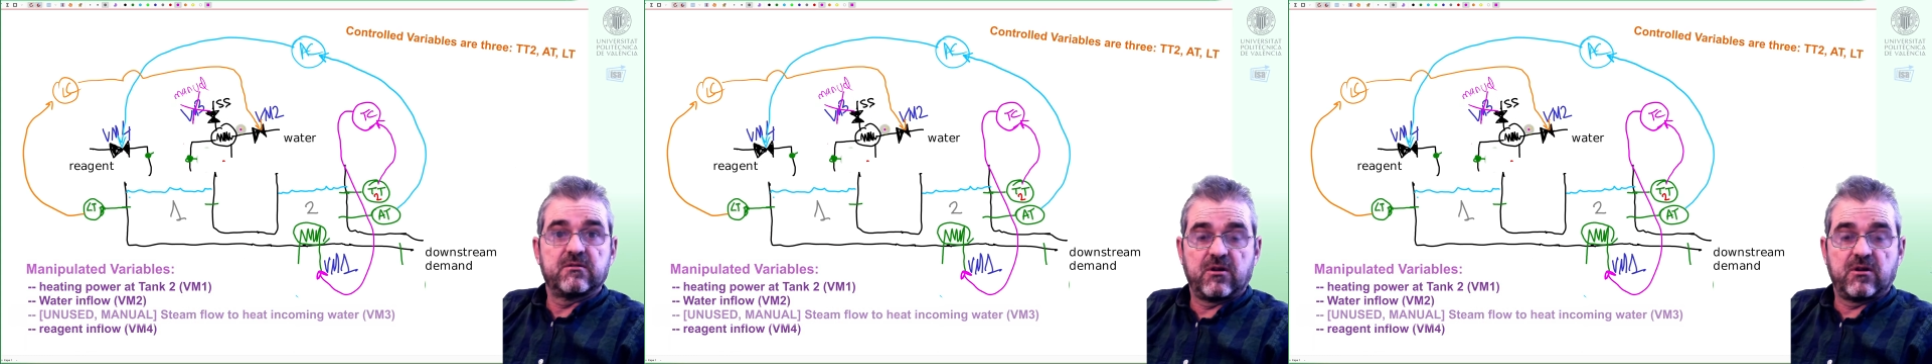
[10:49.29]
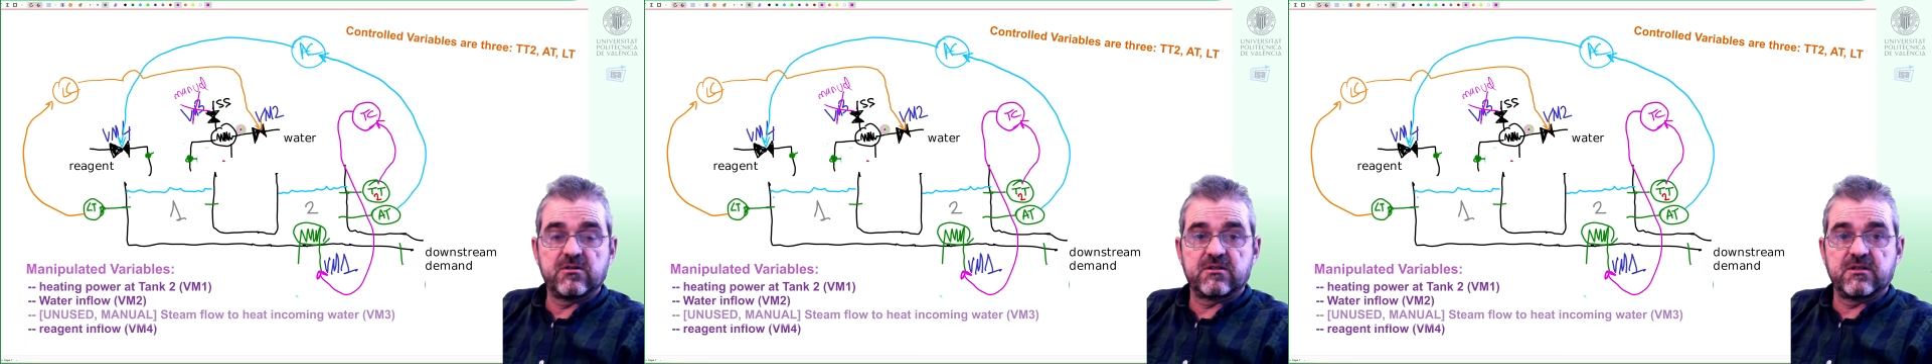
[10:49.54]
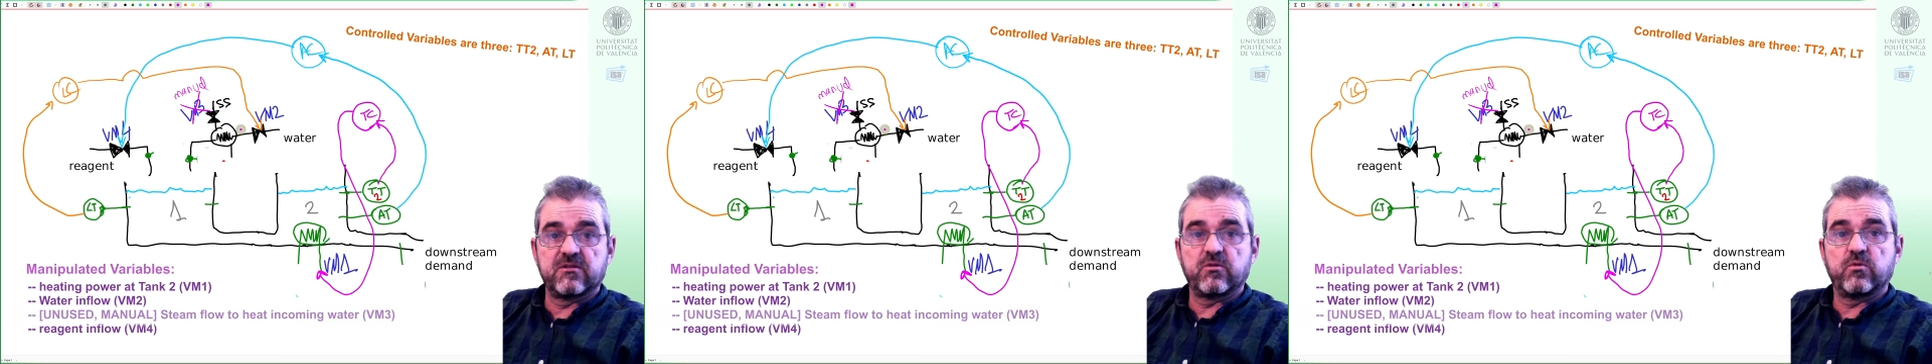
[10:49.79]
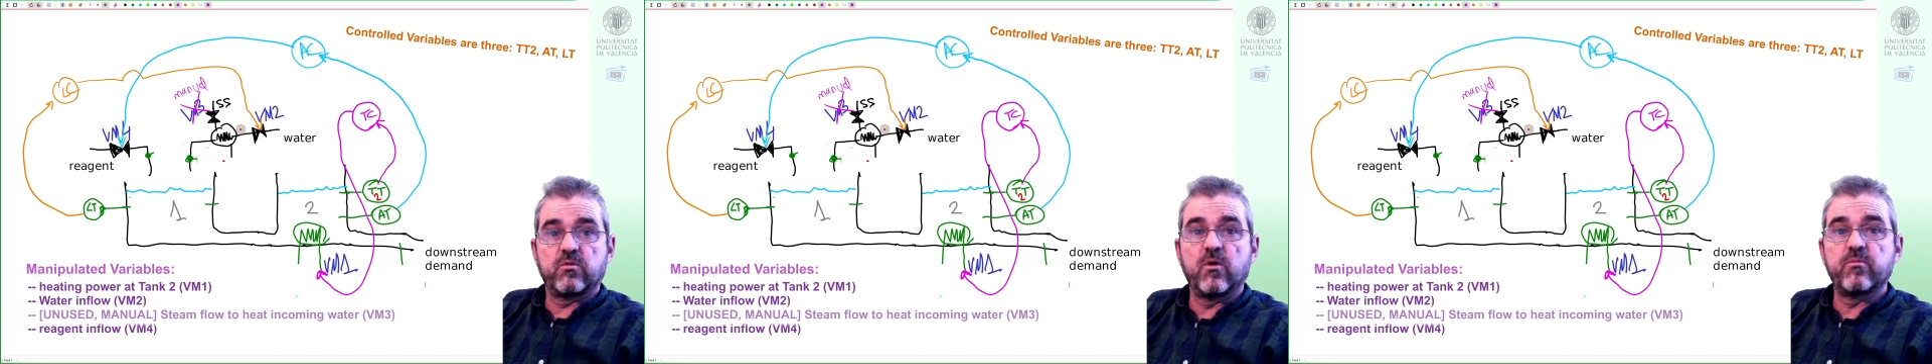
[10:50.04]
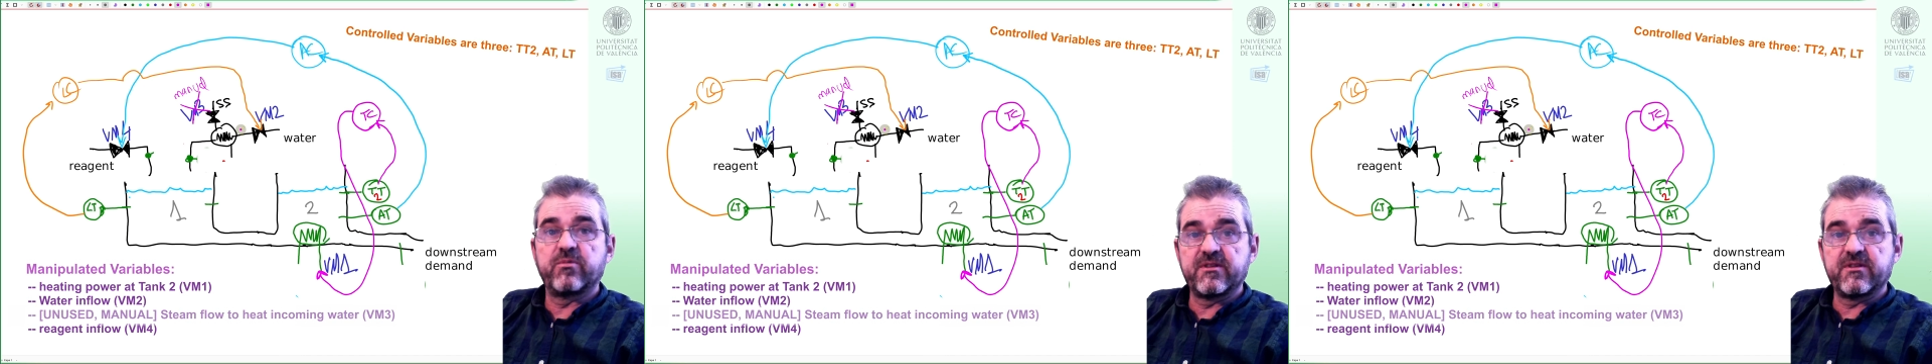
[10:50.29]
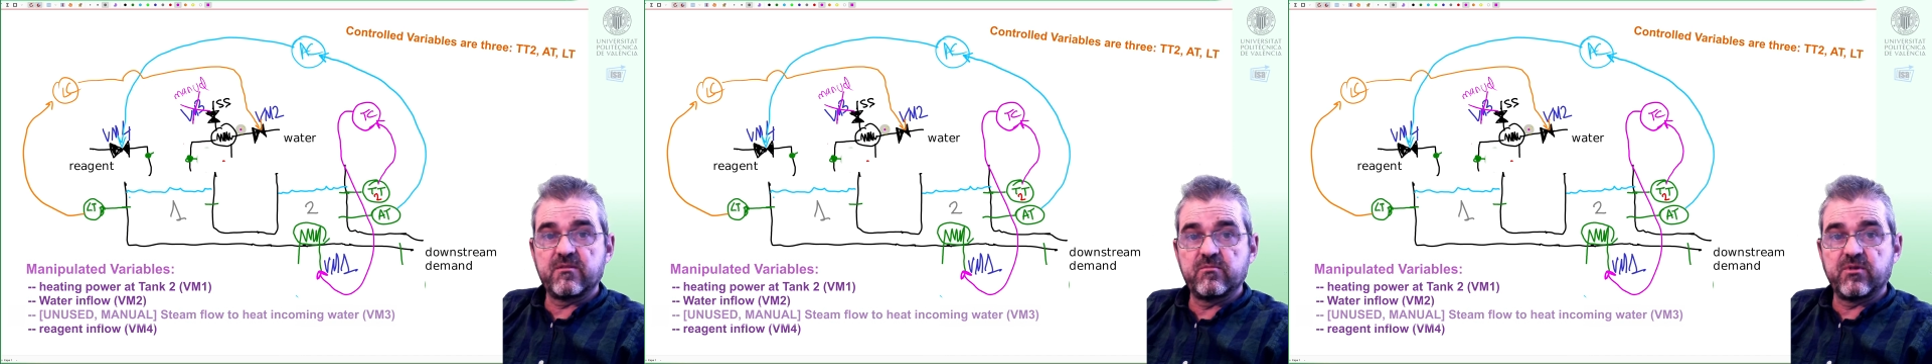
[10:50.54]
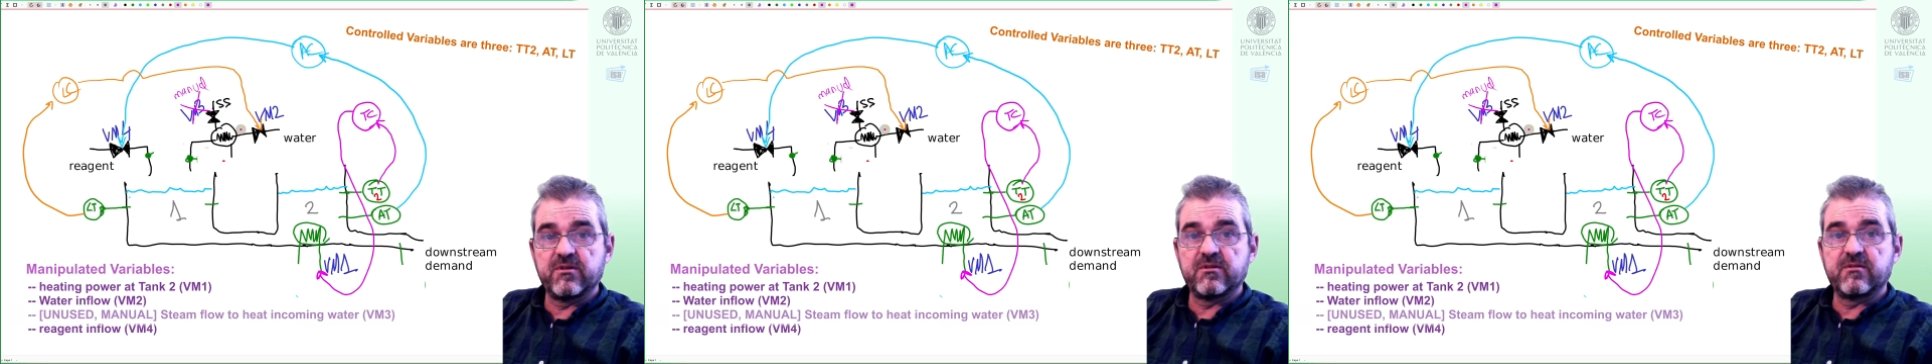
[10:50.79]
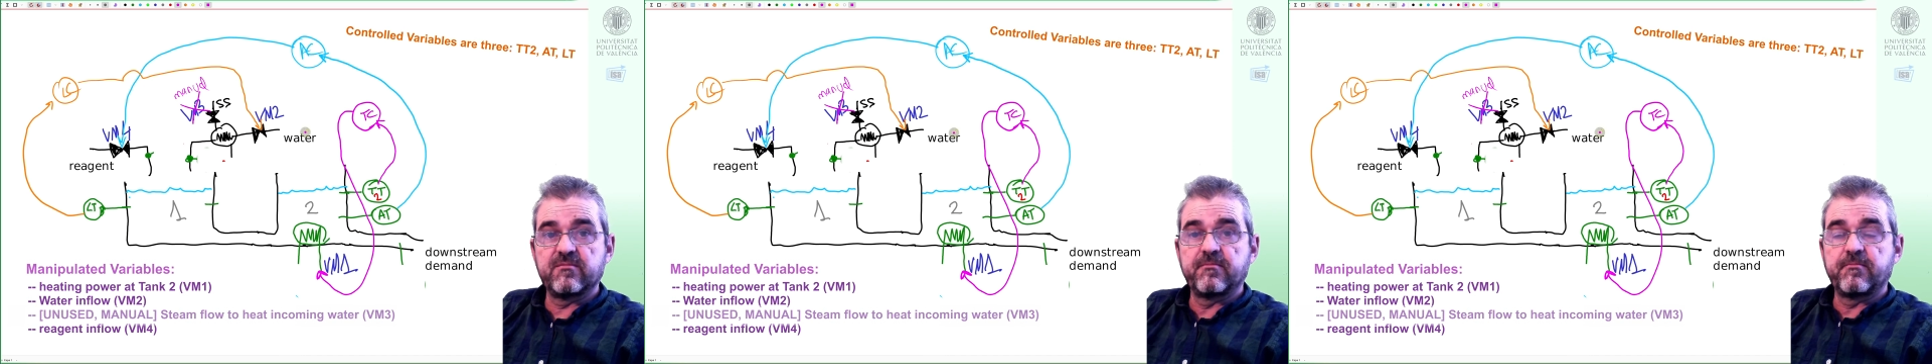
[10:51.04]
constant operating point,